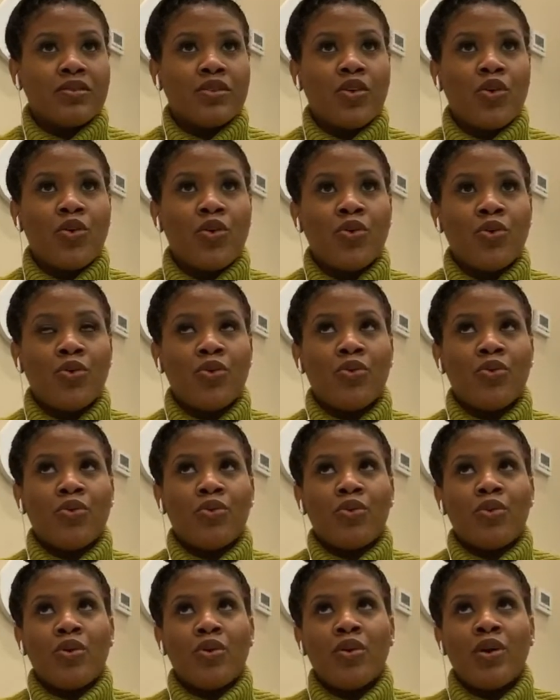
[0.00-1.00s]
who
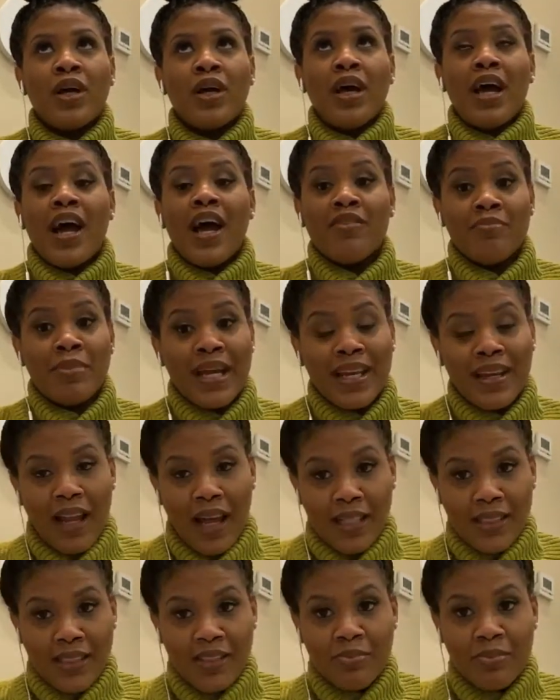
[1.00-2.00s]
have made
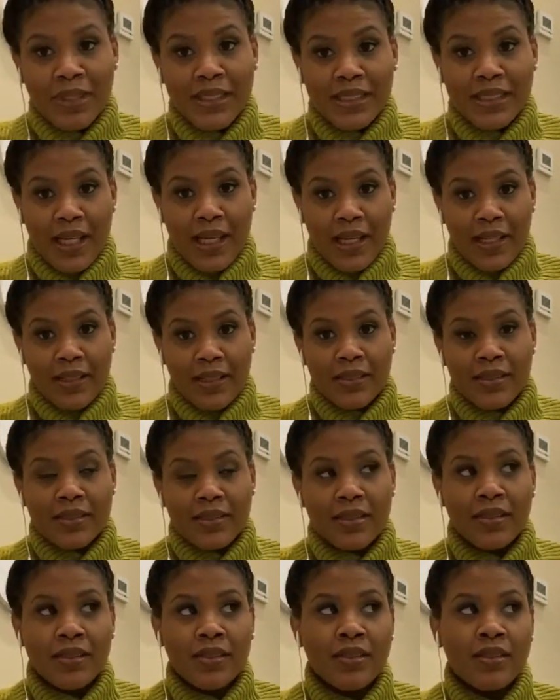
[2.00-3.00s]
lots of mistakes,
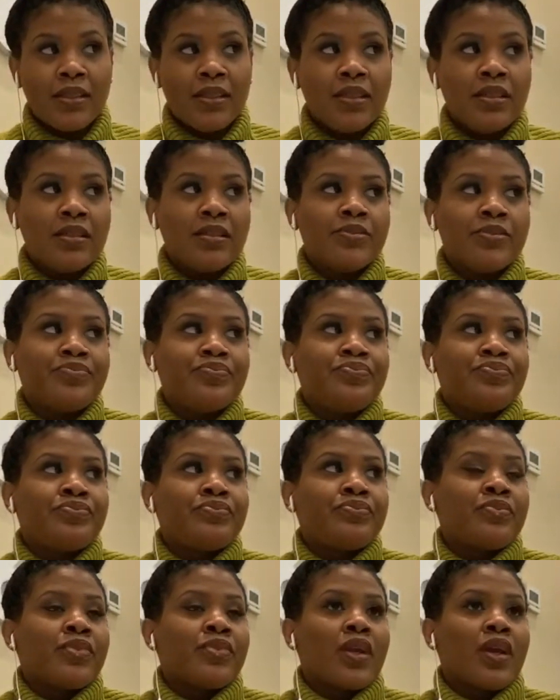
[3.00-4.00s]

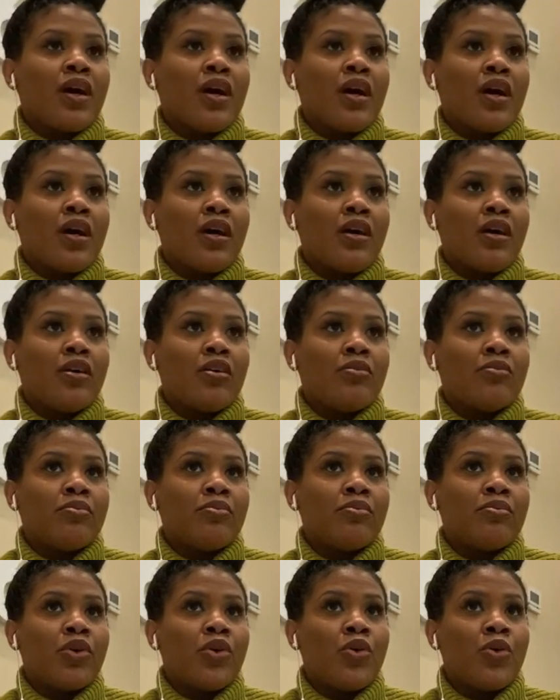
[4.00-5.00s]

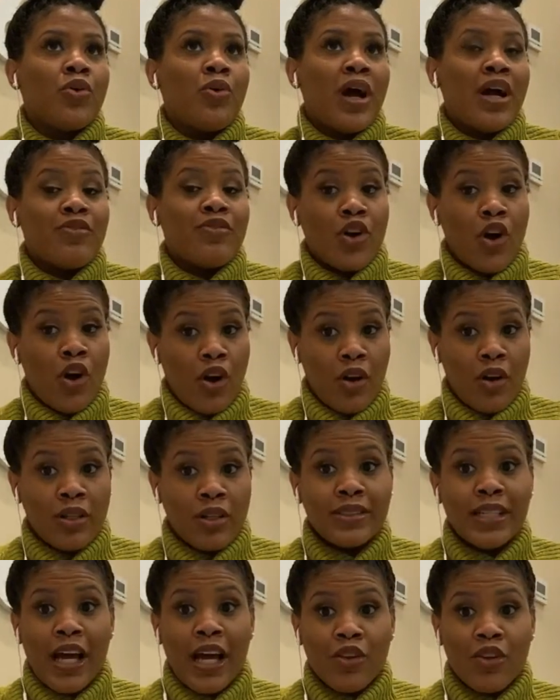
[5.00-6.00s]
who have gone
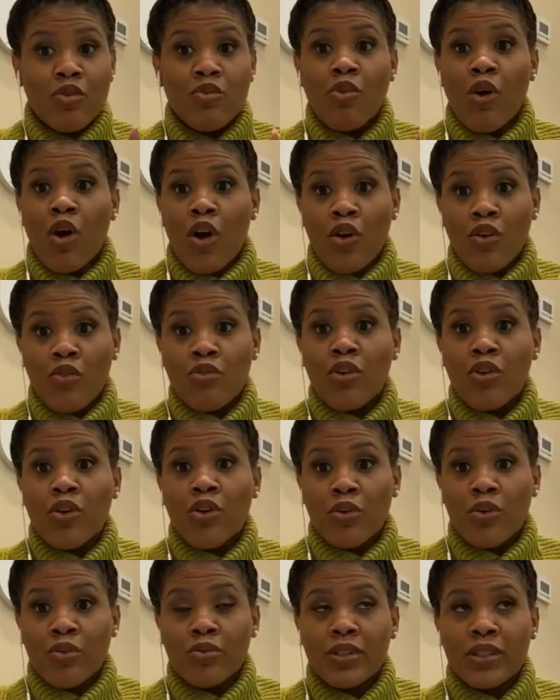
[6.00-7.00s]
down the wrong
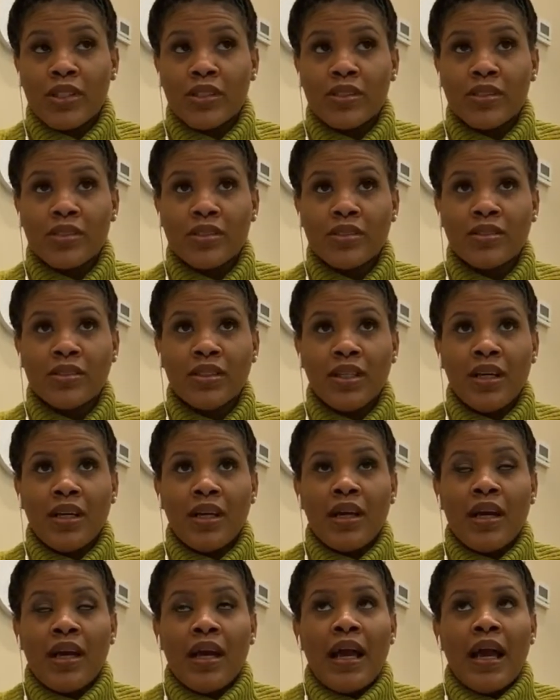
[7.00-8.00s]
road,
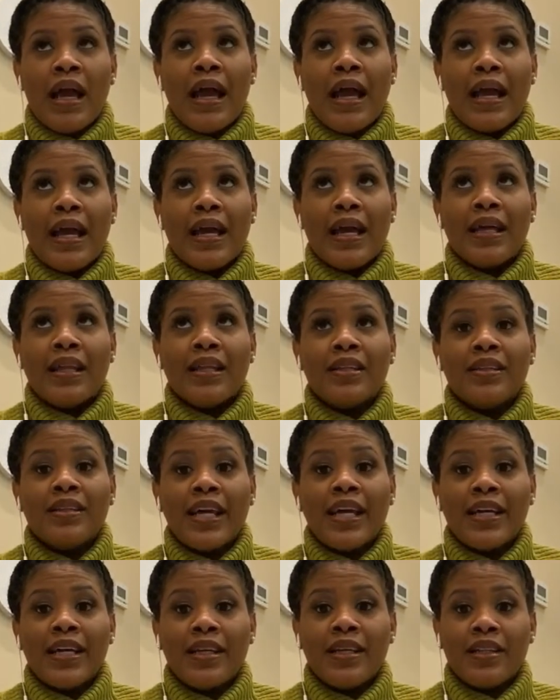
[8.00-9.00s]
and
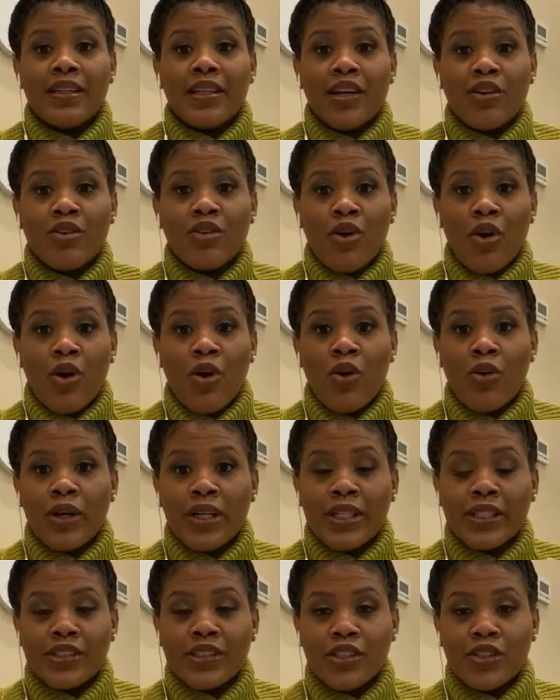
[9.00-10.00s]
their goal
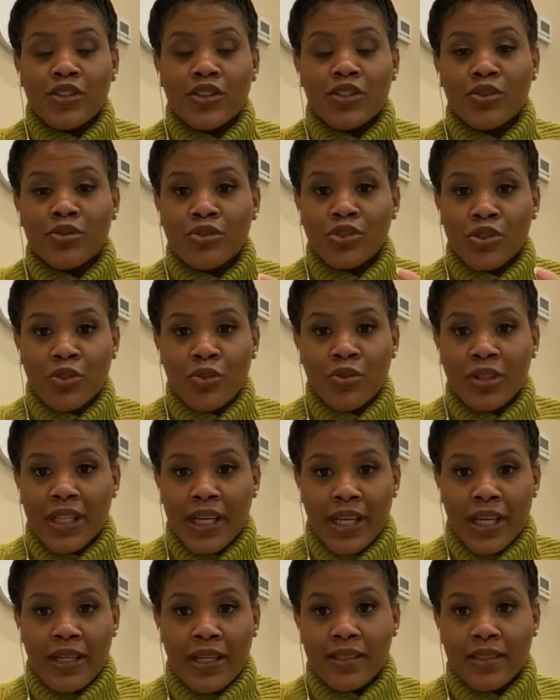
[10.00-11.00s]
is to do two
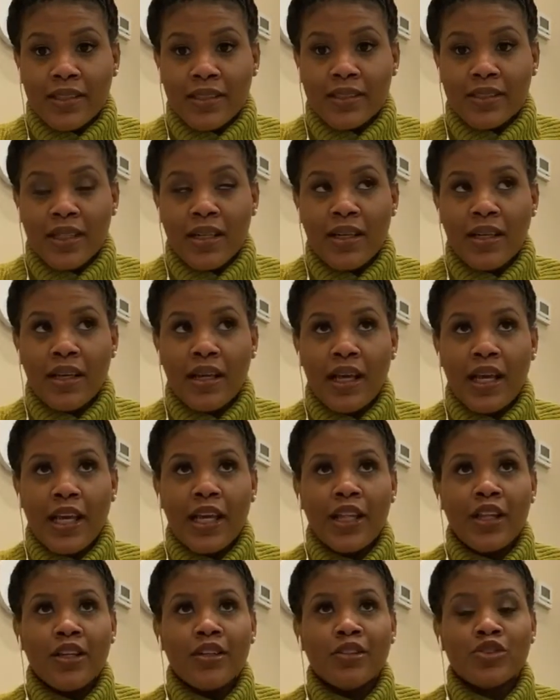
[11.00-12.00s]
things.
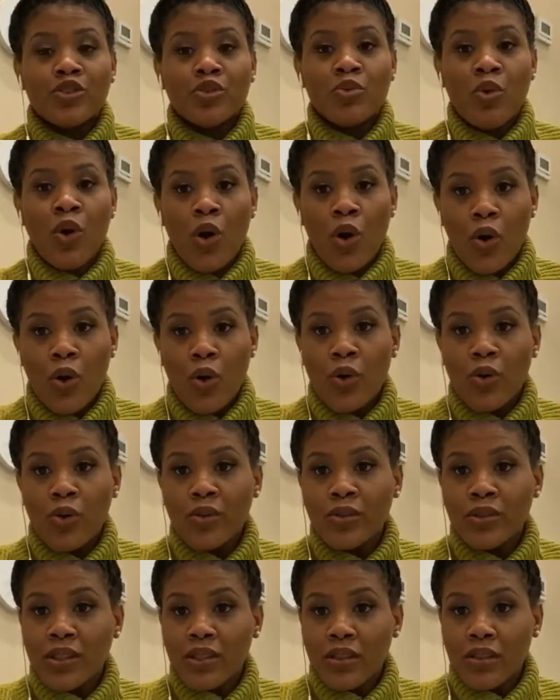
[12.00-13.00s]
Either to
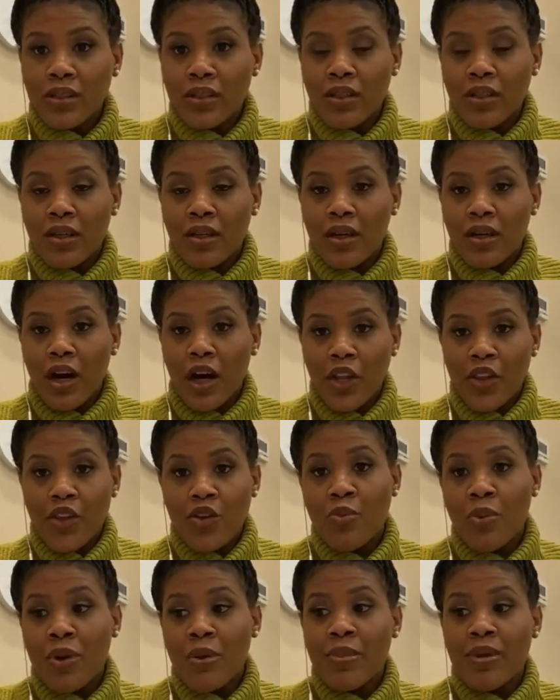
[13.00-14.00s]
hold other
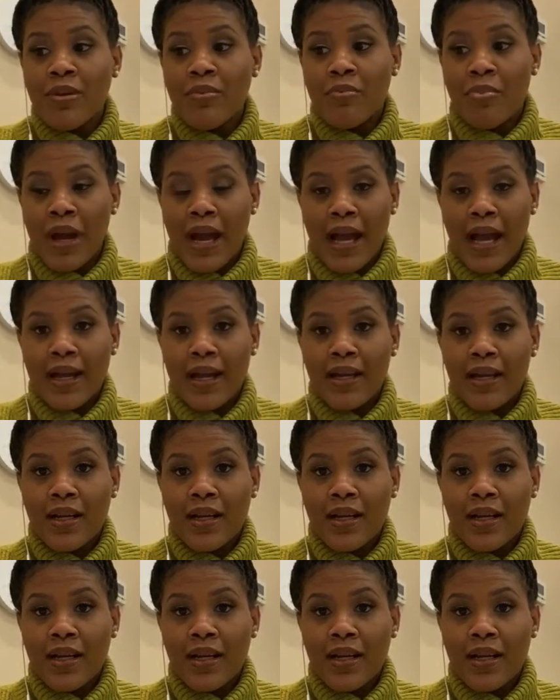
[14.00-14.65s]
women back